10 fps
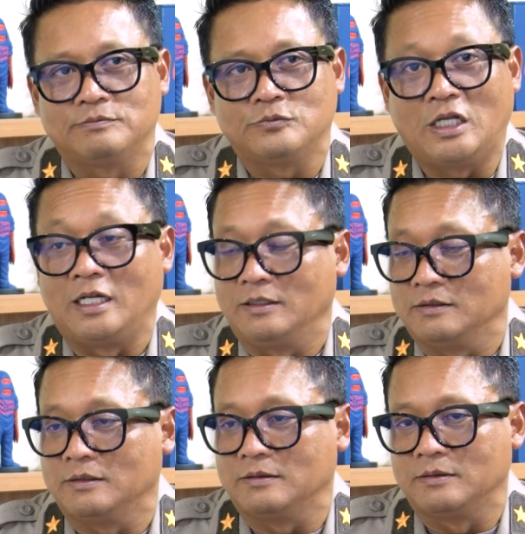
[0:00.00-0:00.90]
and
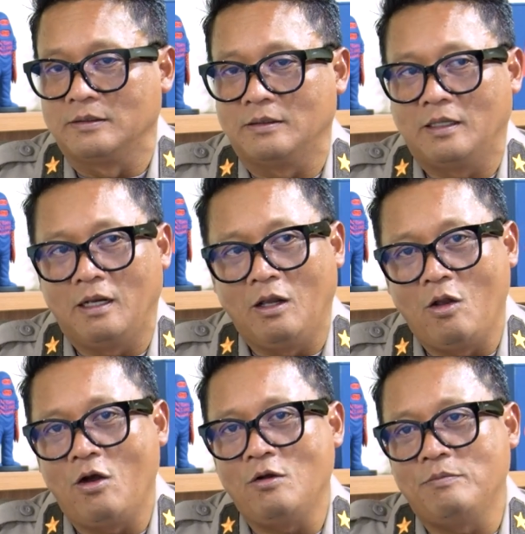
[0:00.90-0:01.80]

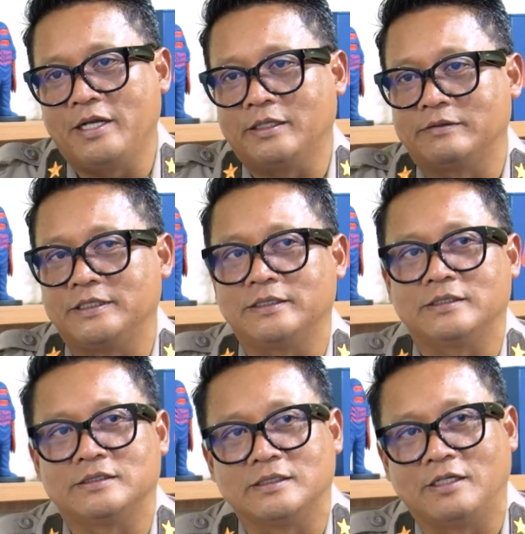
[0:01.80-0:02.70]
along my
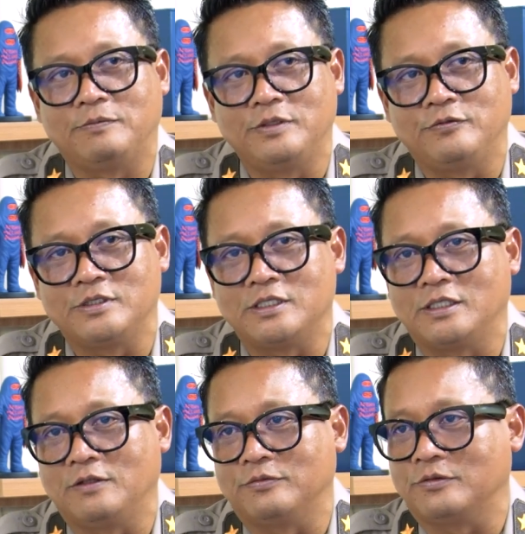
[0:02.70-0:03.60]
career, I have been
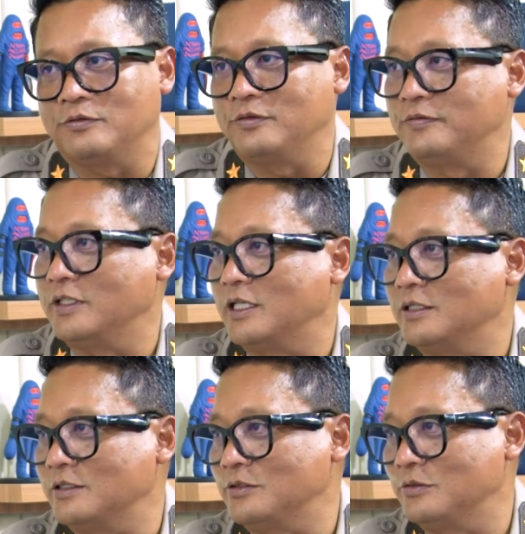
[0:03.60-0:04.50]
visiting for 50
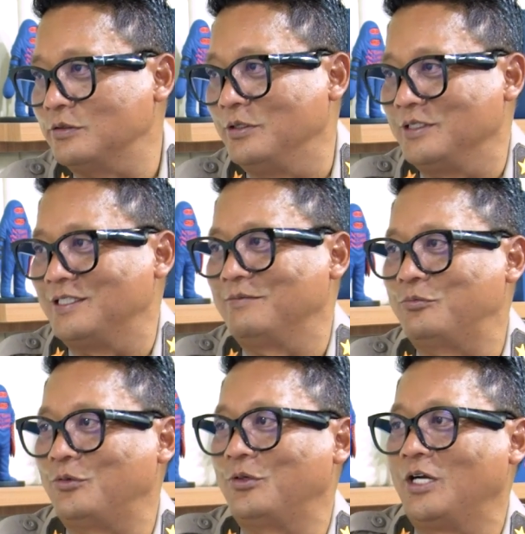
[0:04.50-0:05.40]
countries,
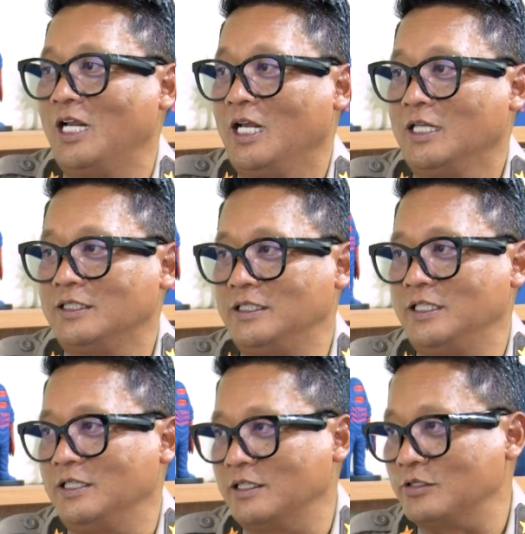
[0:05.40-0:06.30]
for the
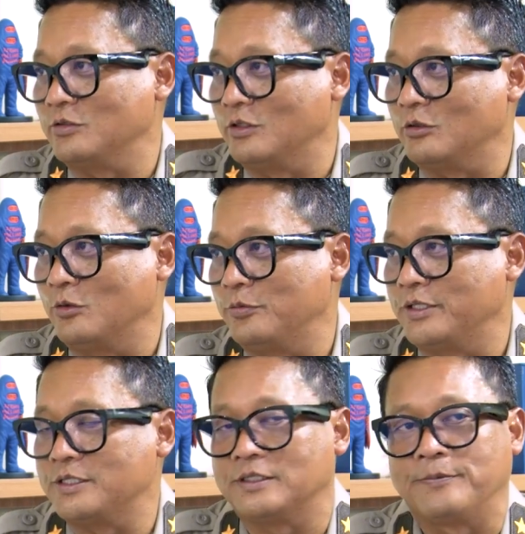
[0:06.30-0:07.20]
international cooperation.